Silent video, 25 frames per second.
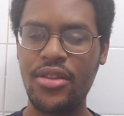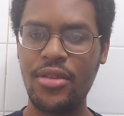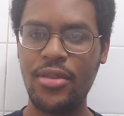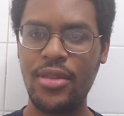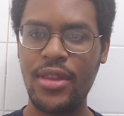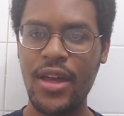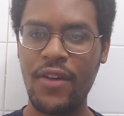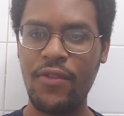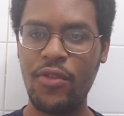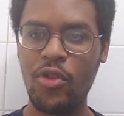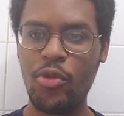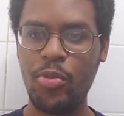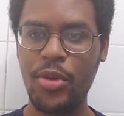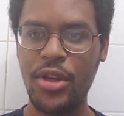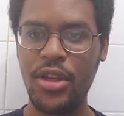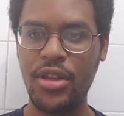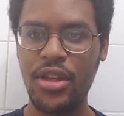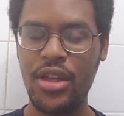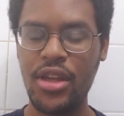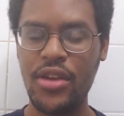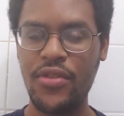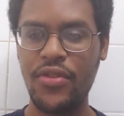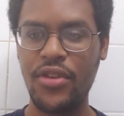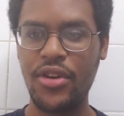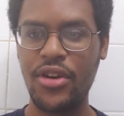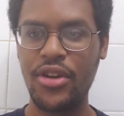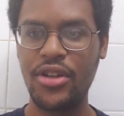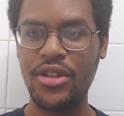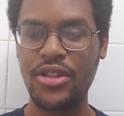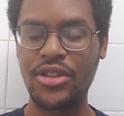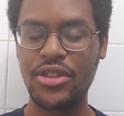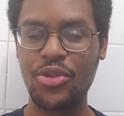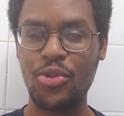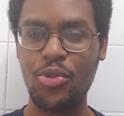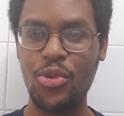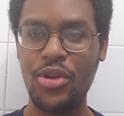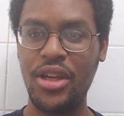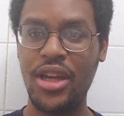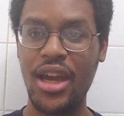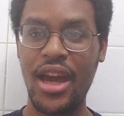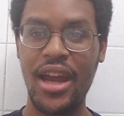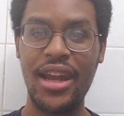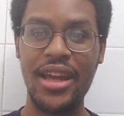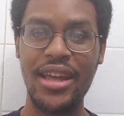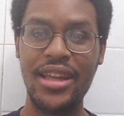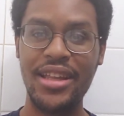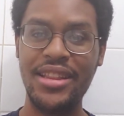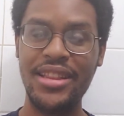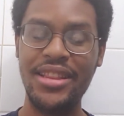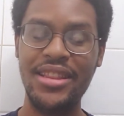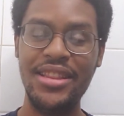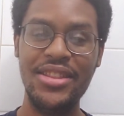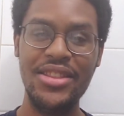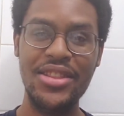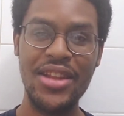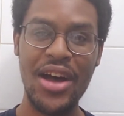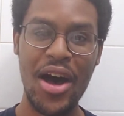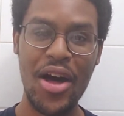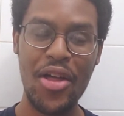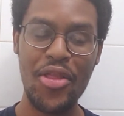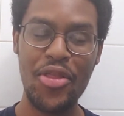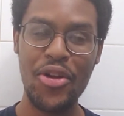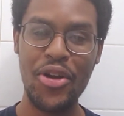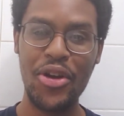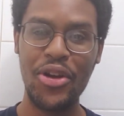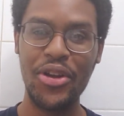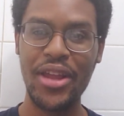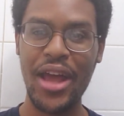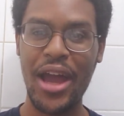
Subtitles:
the devil believers. We get another,